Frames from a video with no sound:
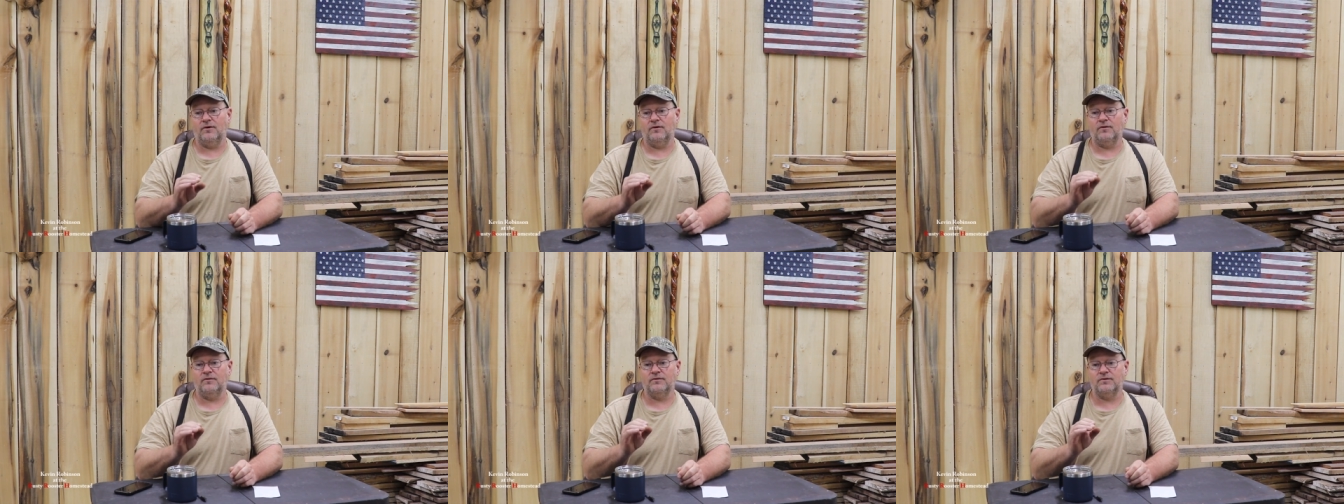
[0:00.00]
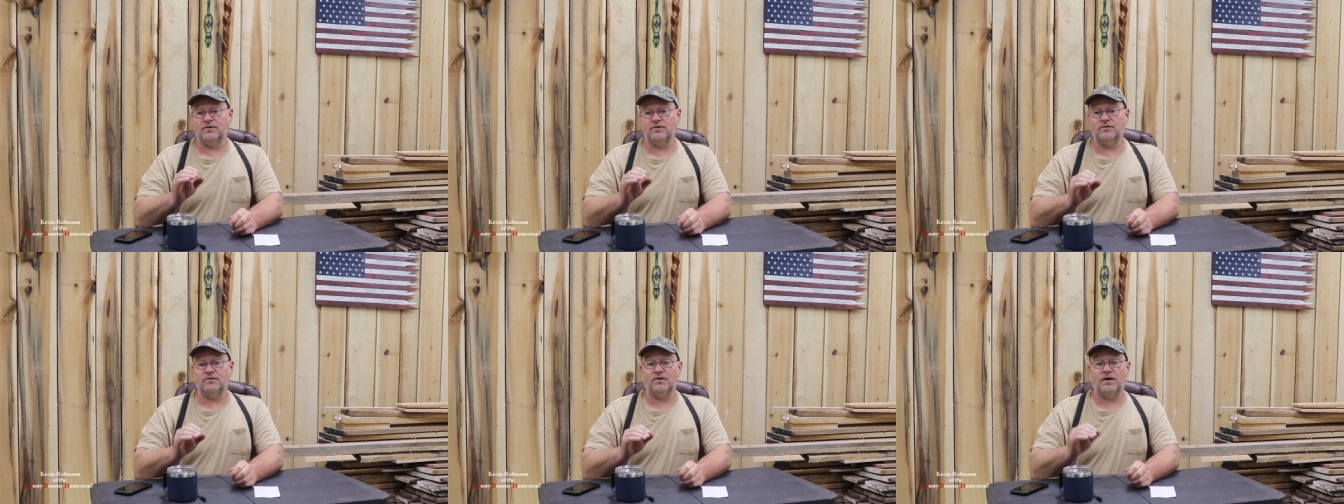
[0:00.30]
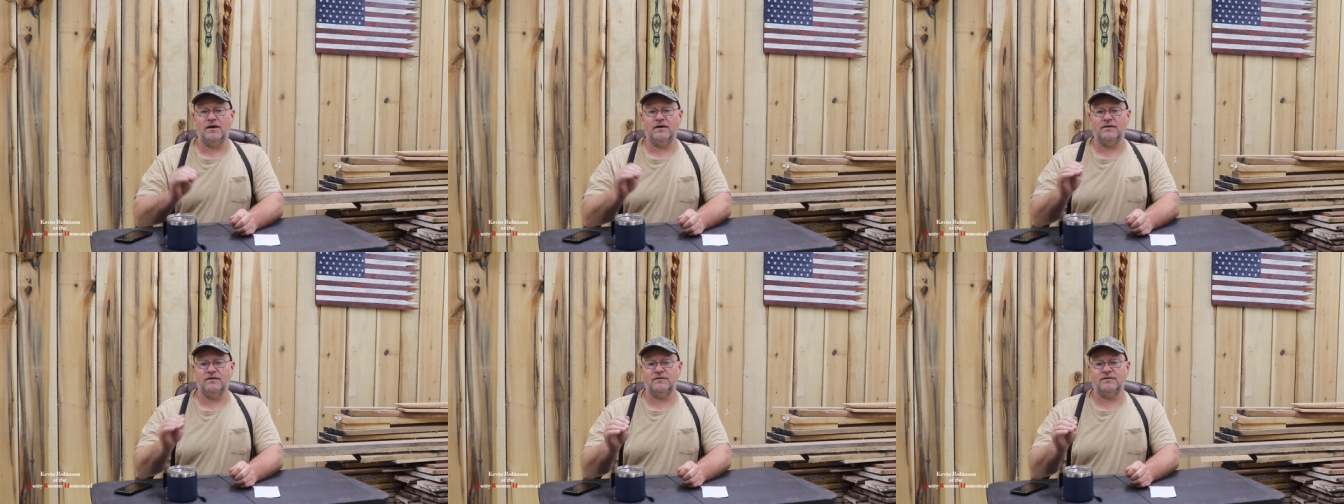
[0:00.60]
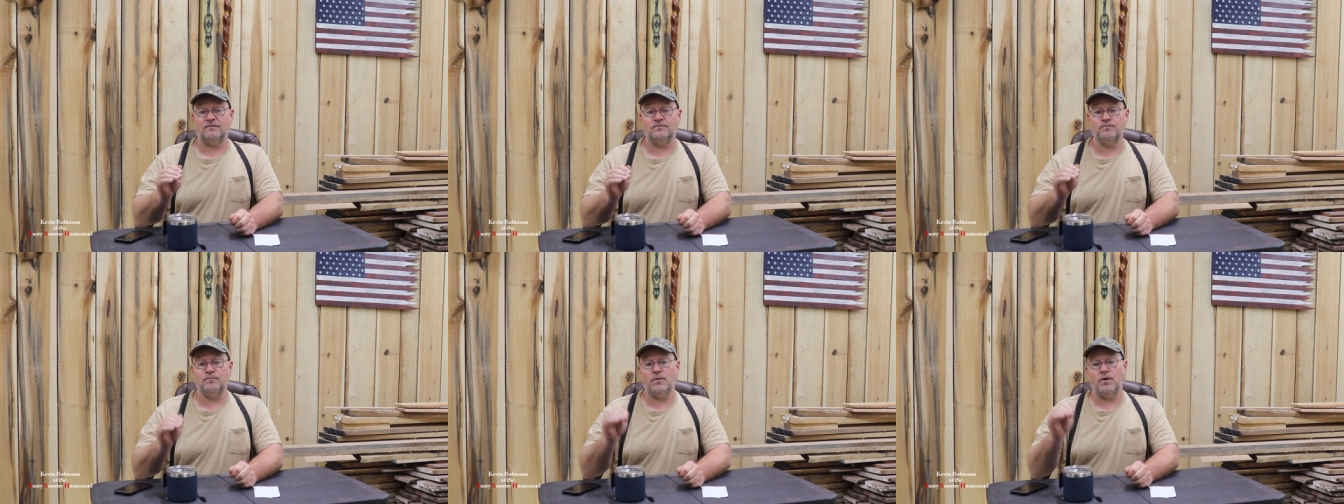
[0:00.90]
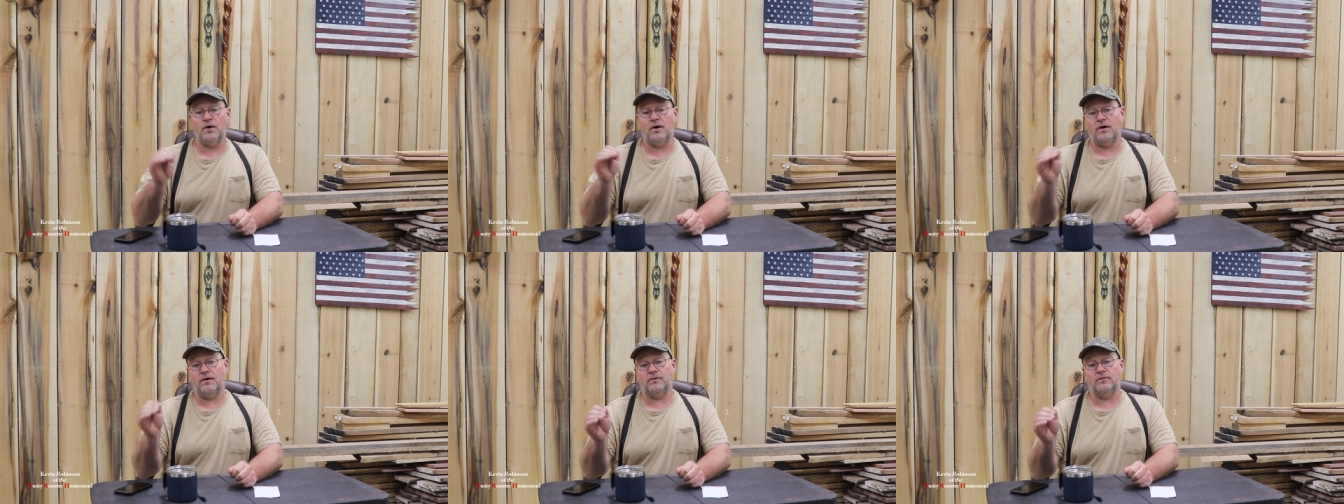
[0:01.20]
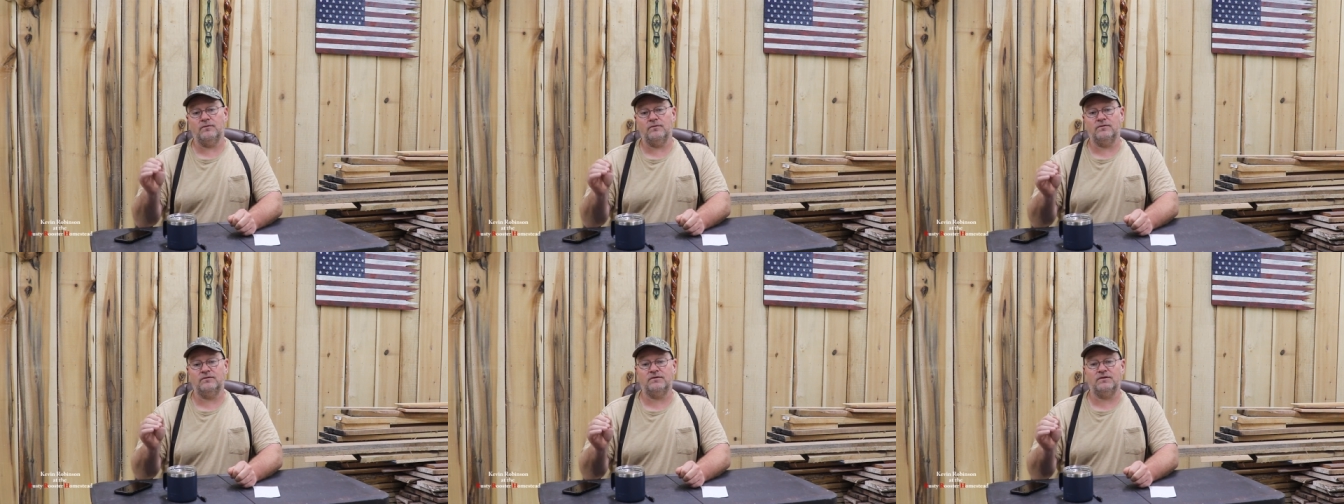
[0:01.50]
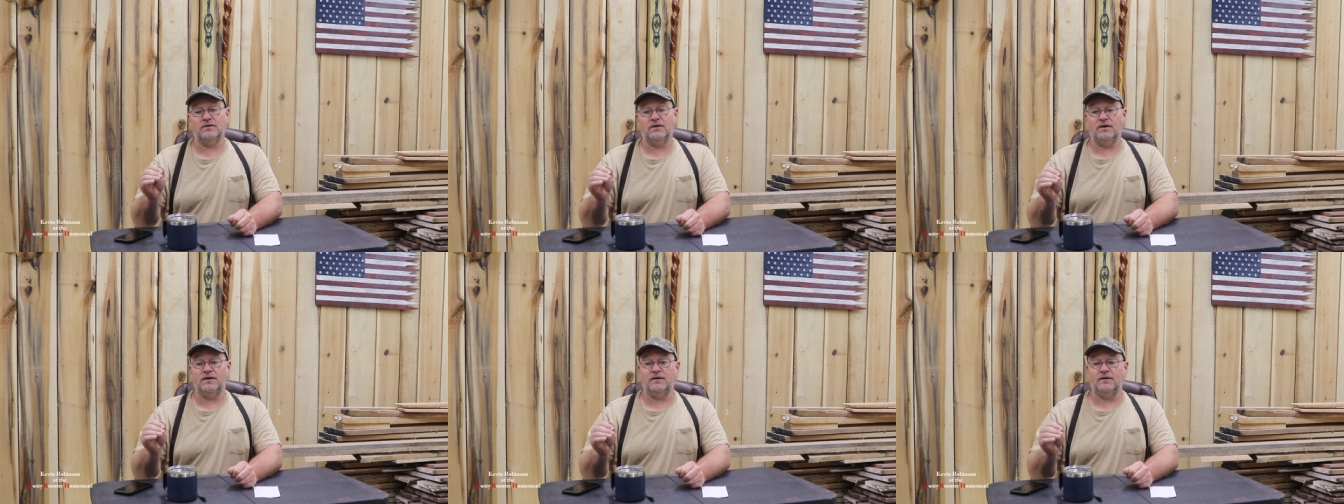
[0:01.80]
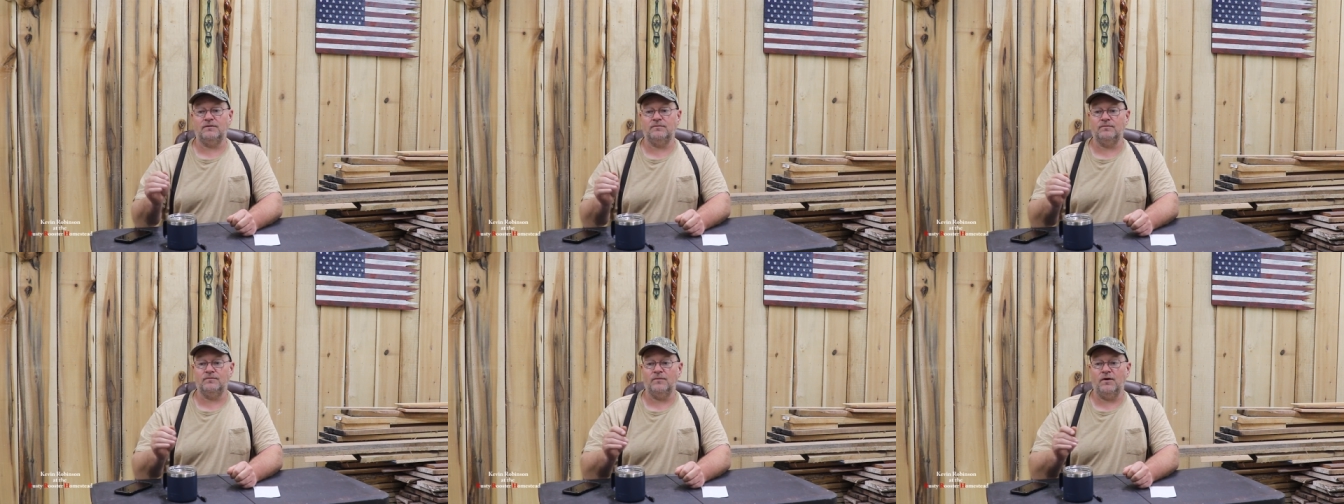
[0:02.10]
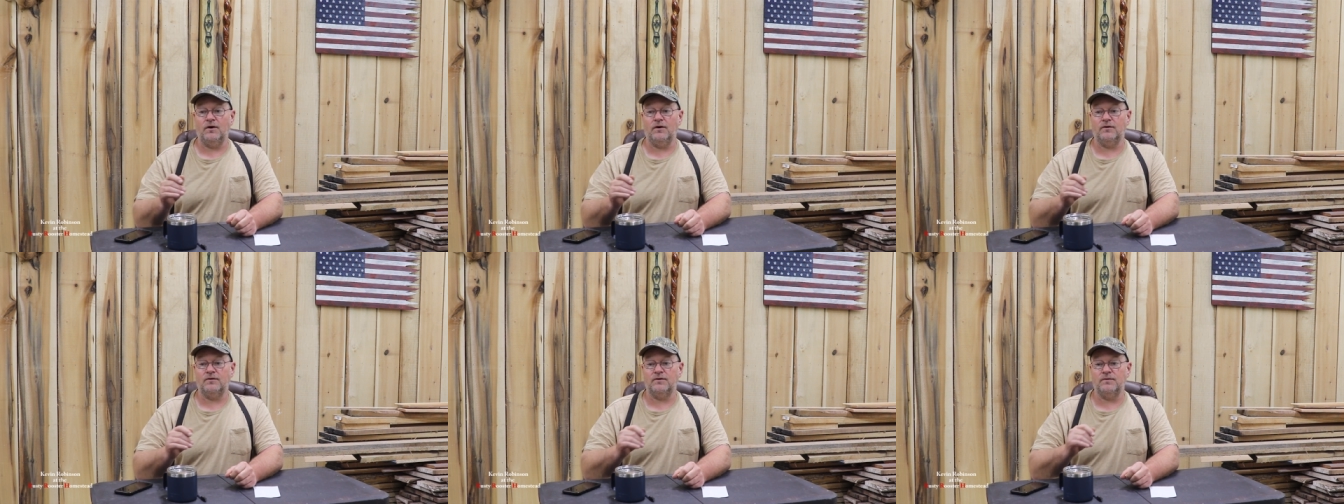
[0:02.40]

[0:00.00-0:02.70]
all the latest models and uh,